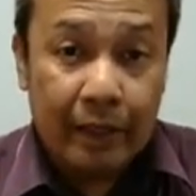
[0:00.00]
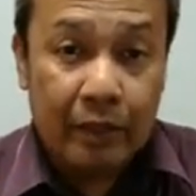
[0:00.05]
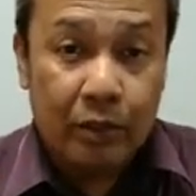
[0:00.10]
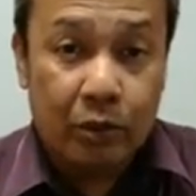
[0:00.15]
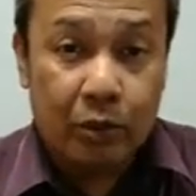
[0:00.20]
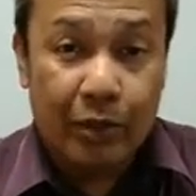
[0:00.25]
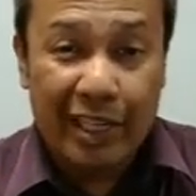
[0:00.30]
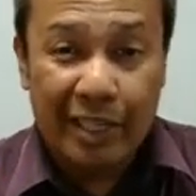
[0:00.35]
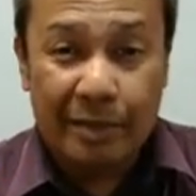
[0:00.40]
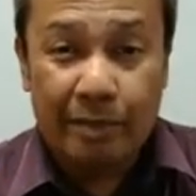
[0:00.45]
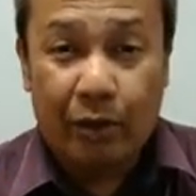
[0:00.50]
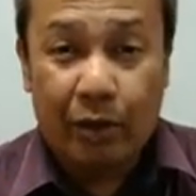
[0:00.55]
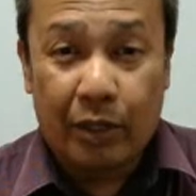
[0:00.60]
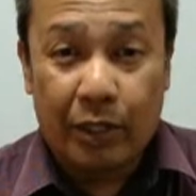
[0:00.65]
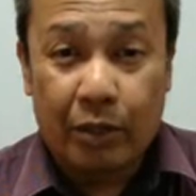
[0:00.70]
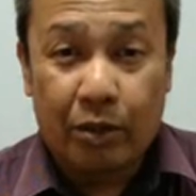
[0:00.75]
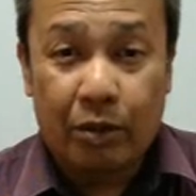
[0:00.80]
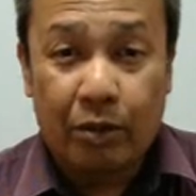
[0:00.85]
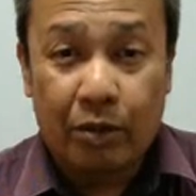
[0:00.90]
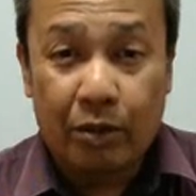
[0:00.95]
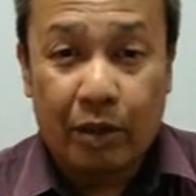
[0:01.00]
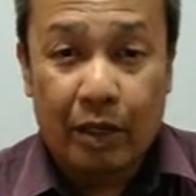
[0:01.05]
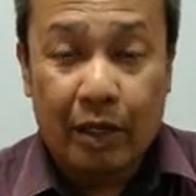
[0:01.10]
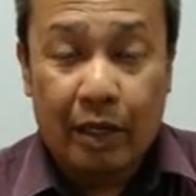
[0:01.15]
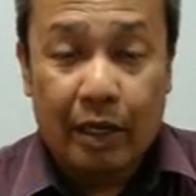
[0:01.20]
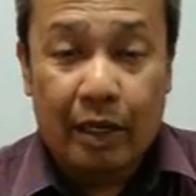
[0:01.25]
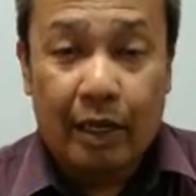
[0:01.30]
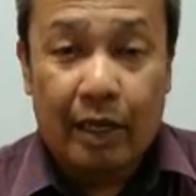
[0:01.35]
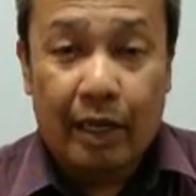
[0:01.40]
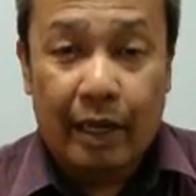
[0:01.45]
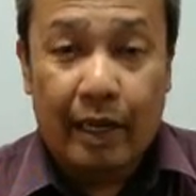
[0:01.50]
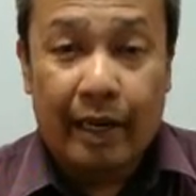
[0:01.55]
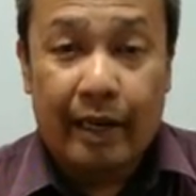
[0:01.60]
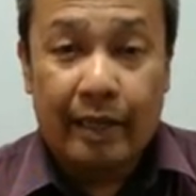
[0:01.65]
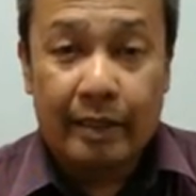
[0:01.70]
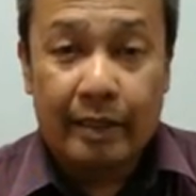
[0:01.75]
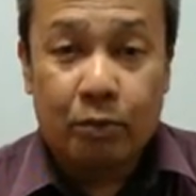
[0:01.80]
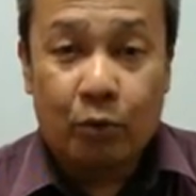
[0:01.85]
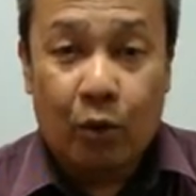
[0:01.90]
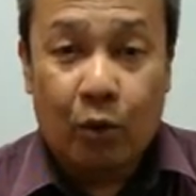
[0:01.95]
So each molecule
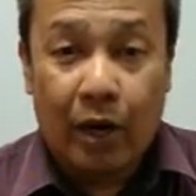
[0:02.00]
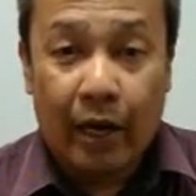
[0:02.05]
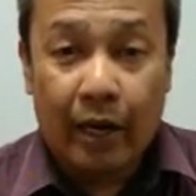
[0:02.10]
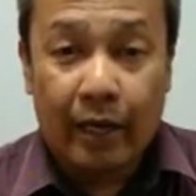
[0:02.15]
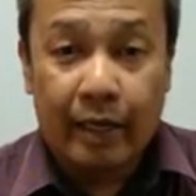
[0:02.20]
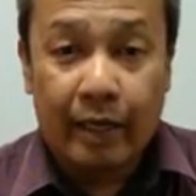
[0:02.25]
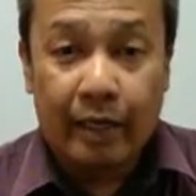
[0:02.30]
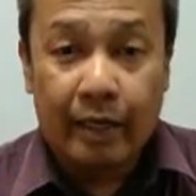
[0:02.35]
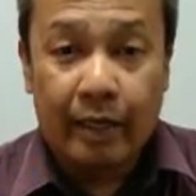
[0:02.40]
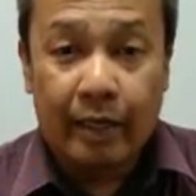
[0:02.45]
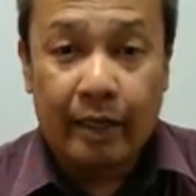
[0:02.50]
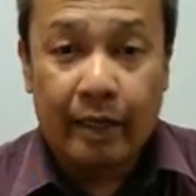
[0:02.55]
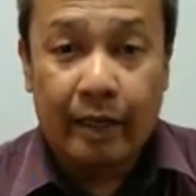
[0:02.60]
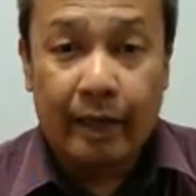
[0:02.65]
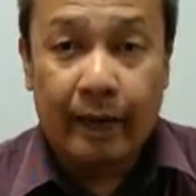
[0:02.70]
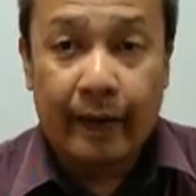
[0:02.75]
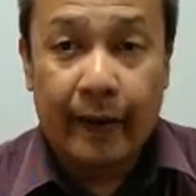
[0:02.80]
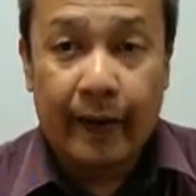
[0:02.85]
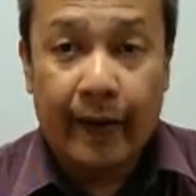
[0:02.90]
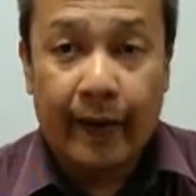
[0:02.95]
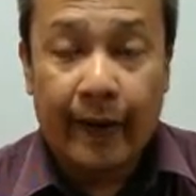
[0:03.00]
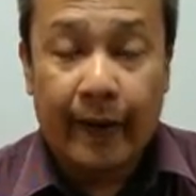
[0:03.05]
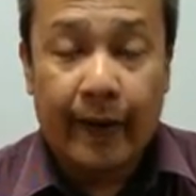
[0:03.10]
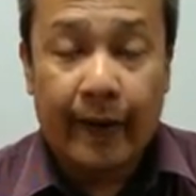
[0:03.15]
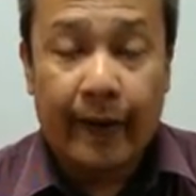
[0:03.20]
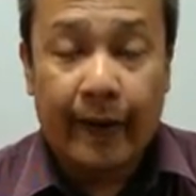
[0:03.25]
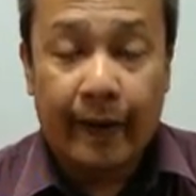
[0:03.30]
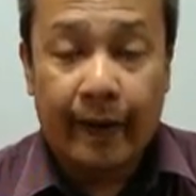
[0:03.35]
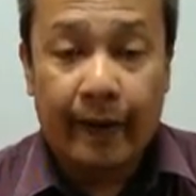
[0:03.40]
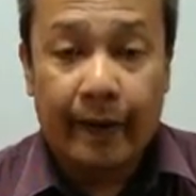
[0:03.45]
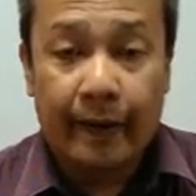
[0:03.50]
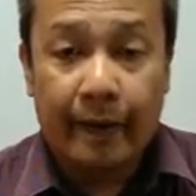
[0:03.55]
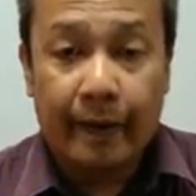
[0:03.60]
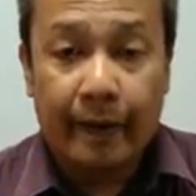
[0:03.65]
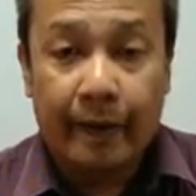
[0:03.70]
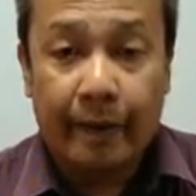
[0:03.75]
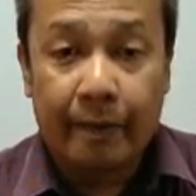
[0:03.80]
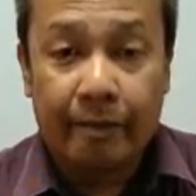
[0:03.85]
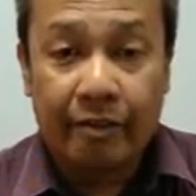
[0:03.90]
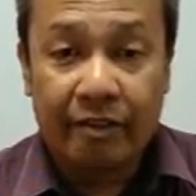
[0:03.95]
has one
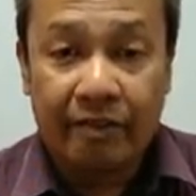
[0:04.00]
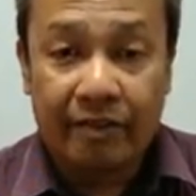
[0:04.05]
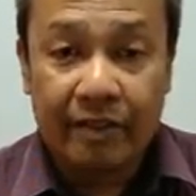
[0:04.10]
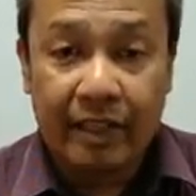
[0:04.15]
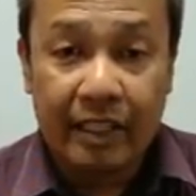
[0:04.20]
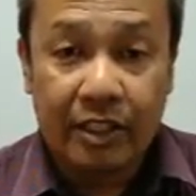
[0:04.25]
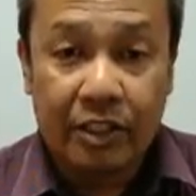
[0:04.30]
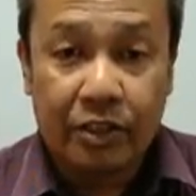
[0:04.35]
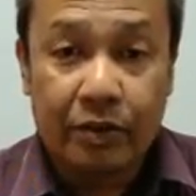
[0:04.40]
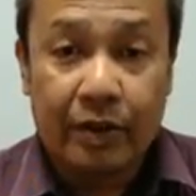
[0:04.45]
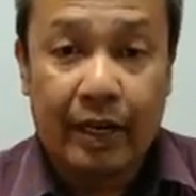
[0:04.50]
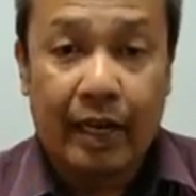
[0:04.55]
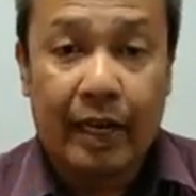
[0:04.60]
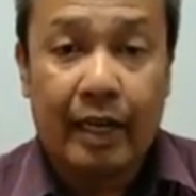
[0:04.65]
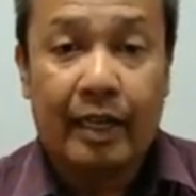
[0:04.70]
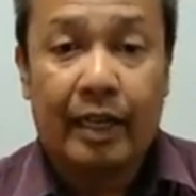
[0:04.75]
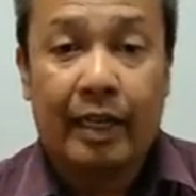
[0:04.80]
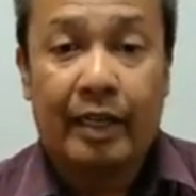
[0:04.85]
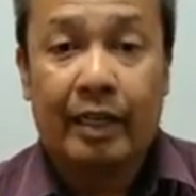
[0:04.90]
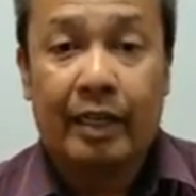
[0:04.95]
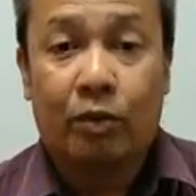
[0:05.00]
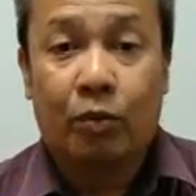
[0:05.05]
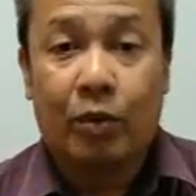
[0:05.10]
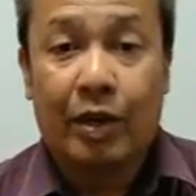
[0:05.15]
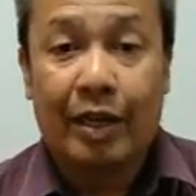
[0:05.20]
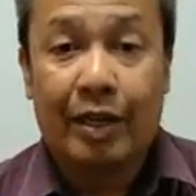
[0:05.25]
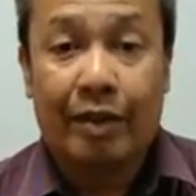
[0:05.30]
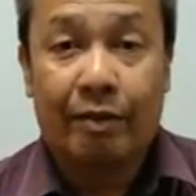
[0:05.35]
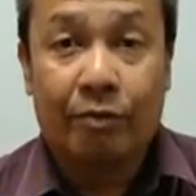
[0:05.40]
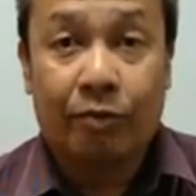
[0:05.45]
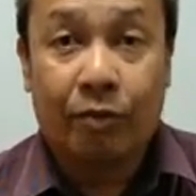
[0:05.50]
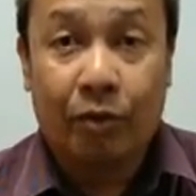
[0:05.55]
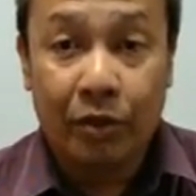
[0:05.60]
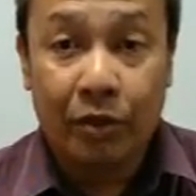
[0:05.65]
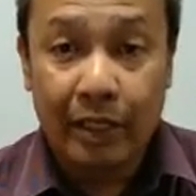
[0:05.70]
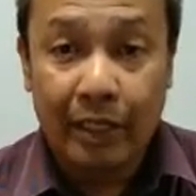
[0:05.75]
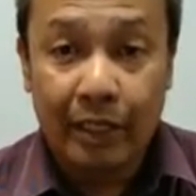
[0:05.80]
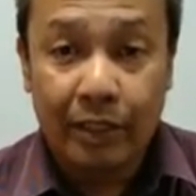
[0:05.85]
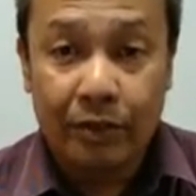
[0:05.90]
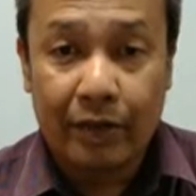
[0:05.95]
15 strand and then one
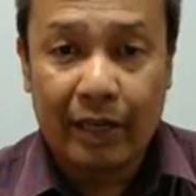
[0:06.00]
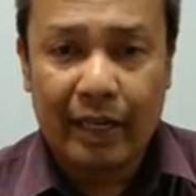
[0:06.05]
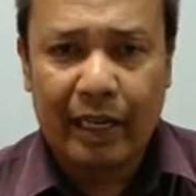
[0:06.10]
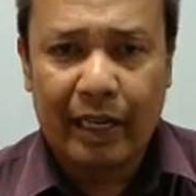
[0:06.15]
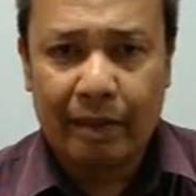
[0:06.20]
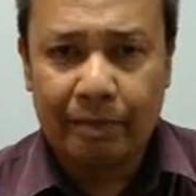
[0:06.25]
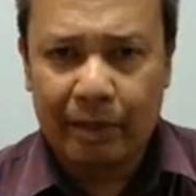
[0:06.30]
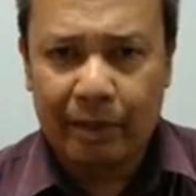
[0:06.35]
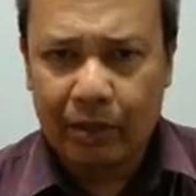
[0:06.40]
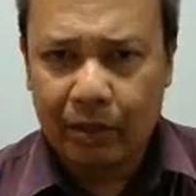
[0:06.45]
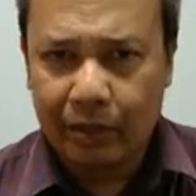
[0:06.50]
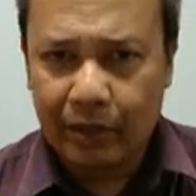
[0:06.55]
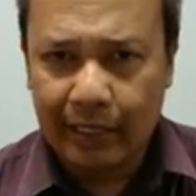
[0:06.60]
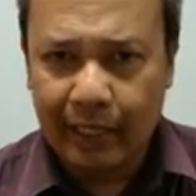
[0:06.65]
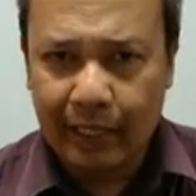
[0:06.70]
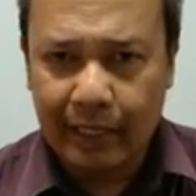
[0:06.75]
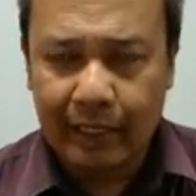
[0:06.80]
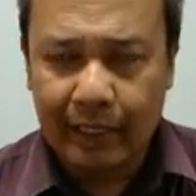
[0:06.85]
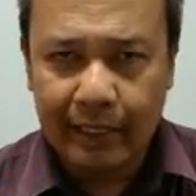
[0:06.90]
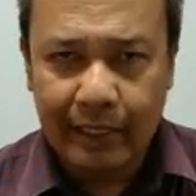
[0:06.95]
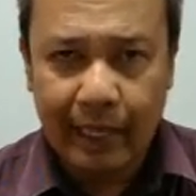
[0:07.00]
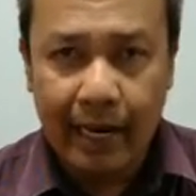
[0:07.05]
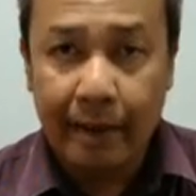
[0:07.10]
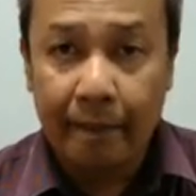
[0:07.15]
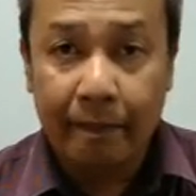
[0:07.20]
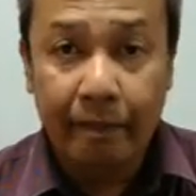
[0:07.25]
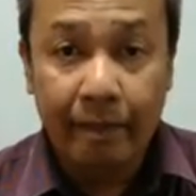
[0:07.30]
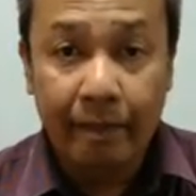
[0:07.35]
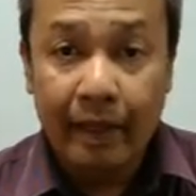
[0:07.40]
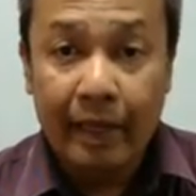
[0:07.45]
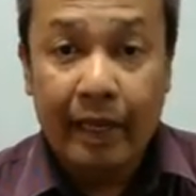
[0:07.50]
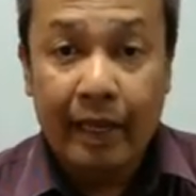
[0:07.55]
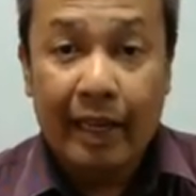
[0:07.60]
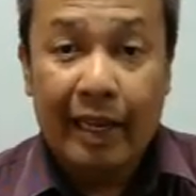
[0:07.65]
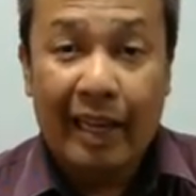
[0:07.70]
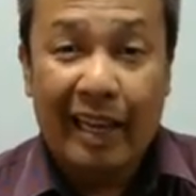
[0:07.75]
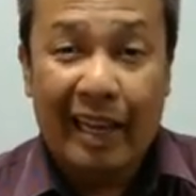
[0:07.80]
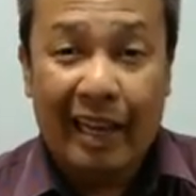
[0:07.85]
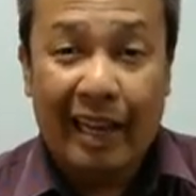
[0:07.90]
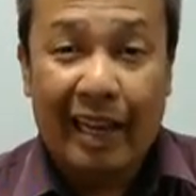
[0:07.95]
14 strand, and because they are the same,
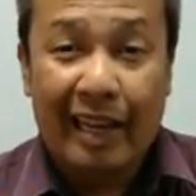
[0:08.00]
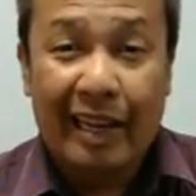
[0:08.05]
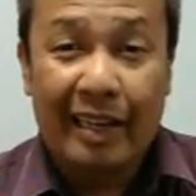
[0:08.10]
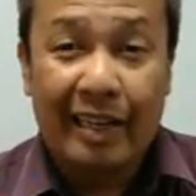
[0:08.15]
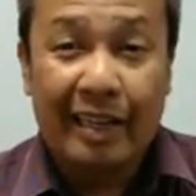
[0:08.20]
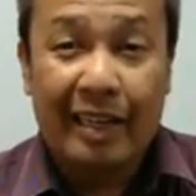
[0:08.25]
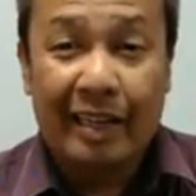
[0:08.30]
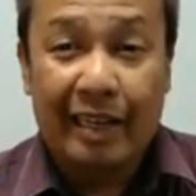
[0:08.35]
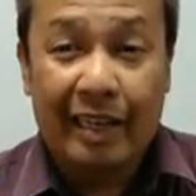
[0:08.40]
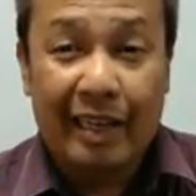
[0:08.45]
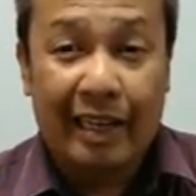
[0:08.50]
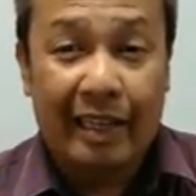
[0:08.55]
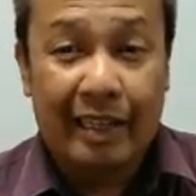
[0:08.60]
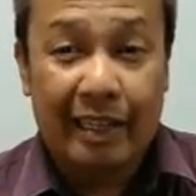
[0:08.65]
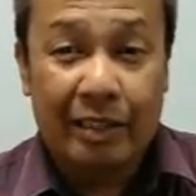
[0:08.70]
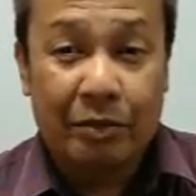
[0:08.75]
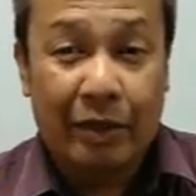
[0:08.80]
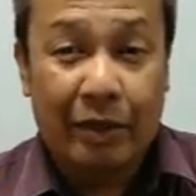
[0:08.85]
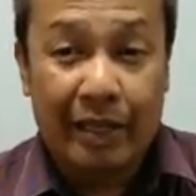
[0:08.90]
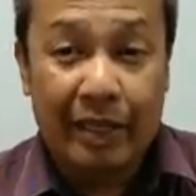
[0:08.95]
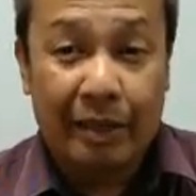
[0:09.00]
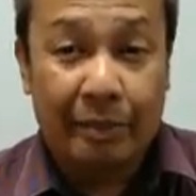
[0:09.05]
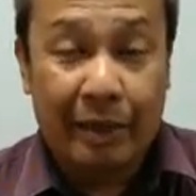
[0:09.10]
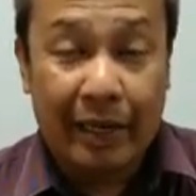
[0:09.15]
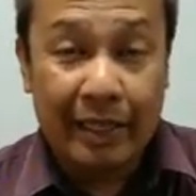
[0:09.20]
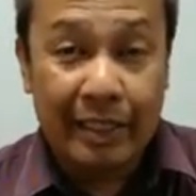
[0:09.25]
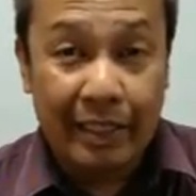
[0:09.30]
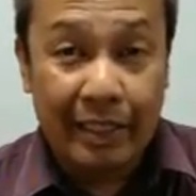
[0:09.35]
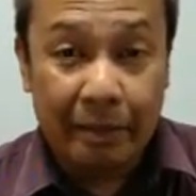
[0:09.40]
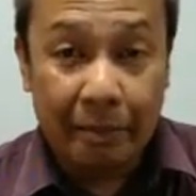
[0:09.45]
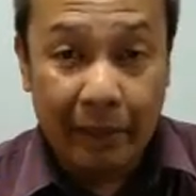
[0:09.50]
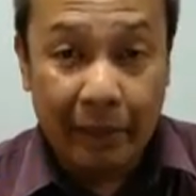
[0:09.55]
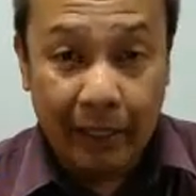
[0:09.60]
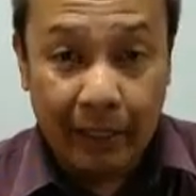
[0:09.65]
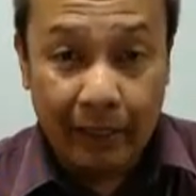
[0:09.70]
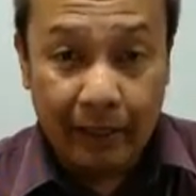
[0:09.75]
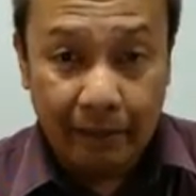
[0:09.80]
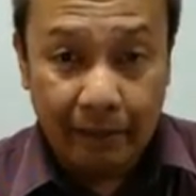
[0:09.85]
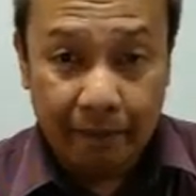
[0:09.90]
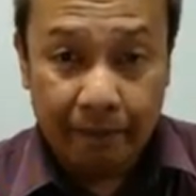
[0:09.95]
and that's why it remains in the
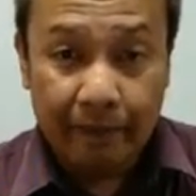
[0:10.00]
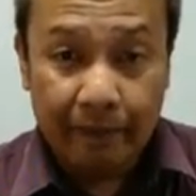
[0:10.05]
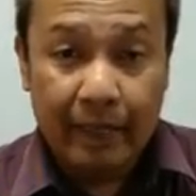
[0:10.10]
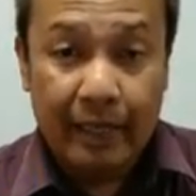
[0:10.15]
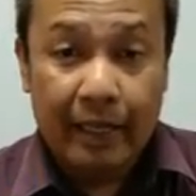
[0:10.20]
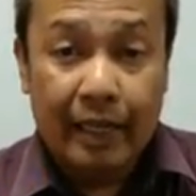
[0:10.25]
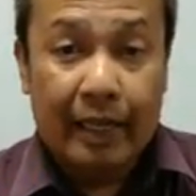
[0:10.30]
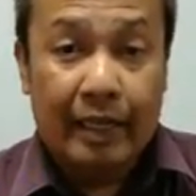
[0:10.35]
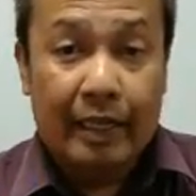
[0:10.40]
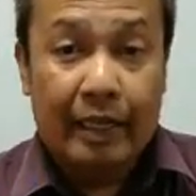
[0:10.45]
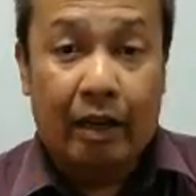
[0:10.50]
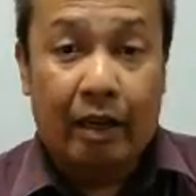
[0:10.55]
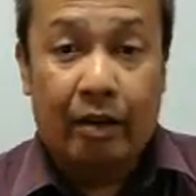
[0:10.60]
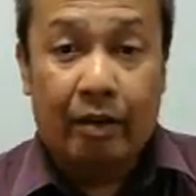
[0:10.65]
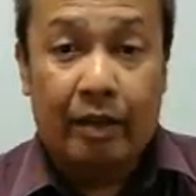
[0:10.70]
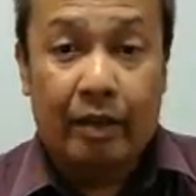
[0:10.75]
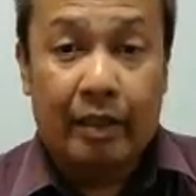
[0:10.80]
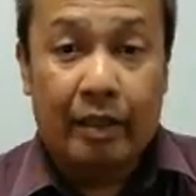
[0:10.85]
middle. Now